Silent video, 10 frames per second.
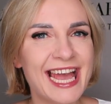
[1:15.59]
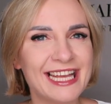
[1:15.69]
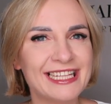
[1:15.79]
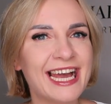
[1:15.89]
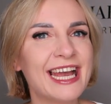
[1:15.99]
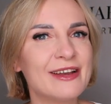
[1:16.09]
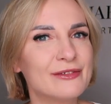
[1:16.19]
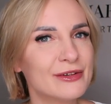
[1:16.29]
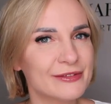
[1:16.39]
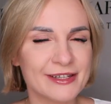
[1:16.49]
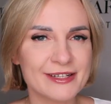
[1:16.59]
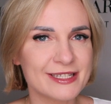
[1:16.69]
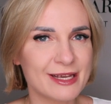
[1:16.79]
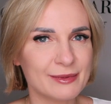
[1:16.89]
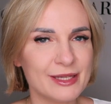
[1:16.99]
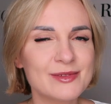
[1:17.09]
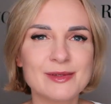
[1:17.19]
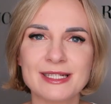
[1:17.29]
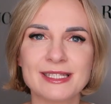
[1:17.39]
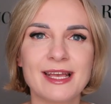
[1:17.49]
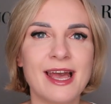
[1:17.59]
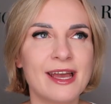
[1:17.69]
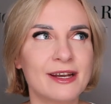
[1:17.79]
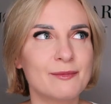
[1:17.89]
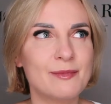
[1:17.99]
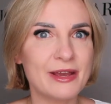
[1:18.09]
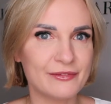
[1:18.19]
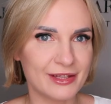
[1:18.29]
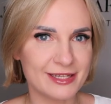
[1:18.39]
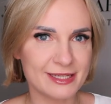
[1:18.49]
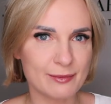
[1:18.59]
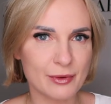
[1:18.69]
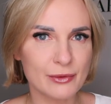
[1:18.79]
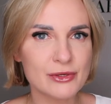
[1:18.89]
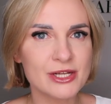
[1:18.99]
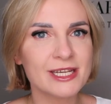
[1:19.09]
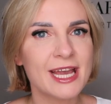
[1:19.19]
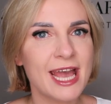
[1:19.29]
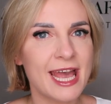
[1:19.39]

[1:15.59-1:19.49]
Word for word: And I have got her some gifts as her birthday is approaching.